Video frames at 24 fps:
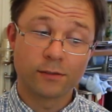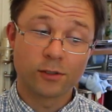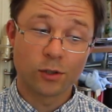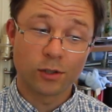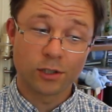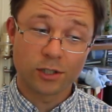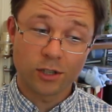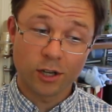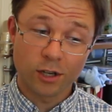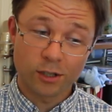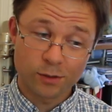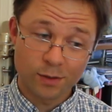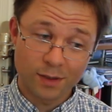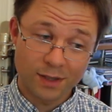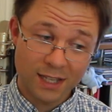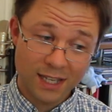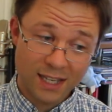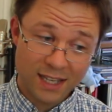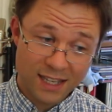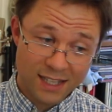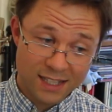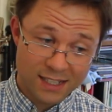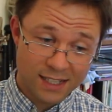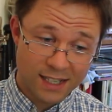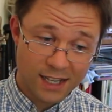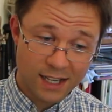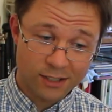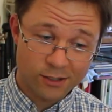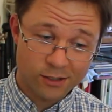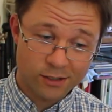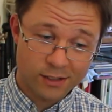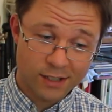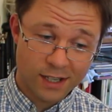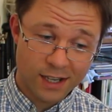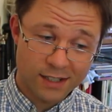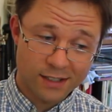So it starts with easy
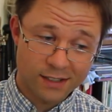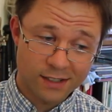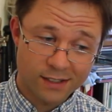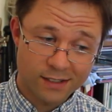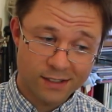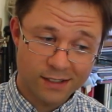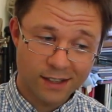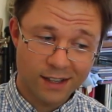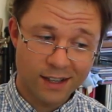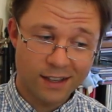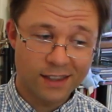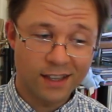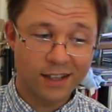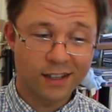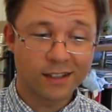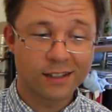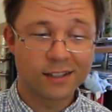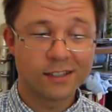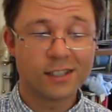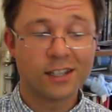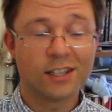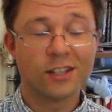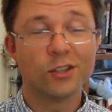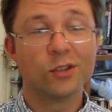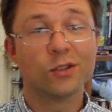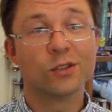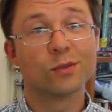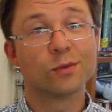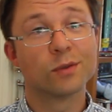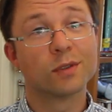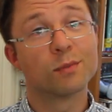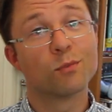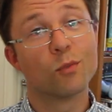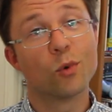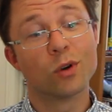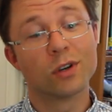exercises and then continues
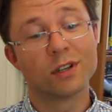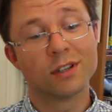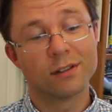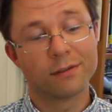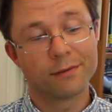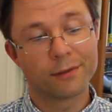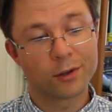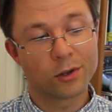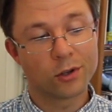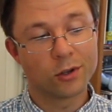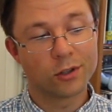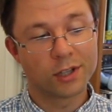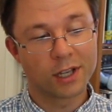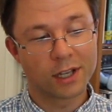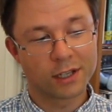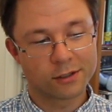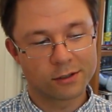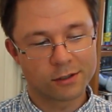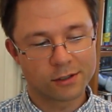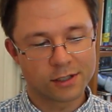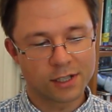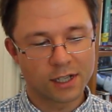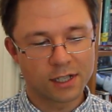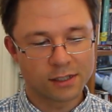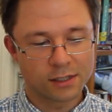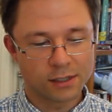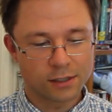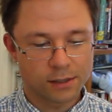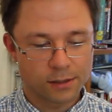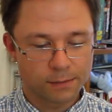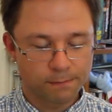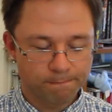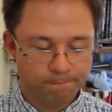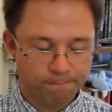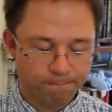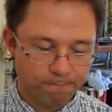with more difficult
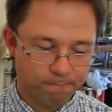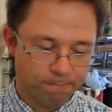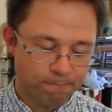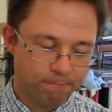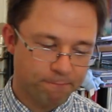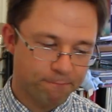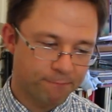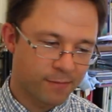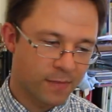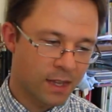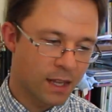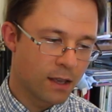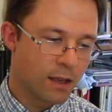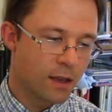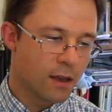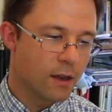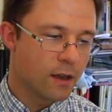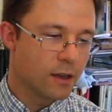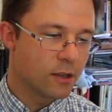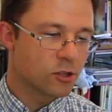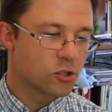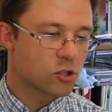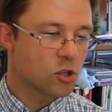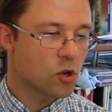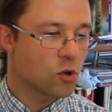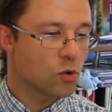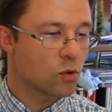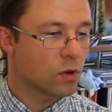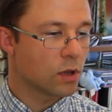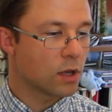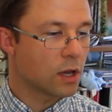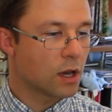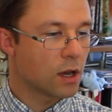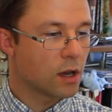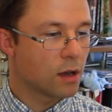exercises. So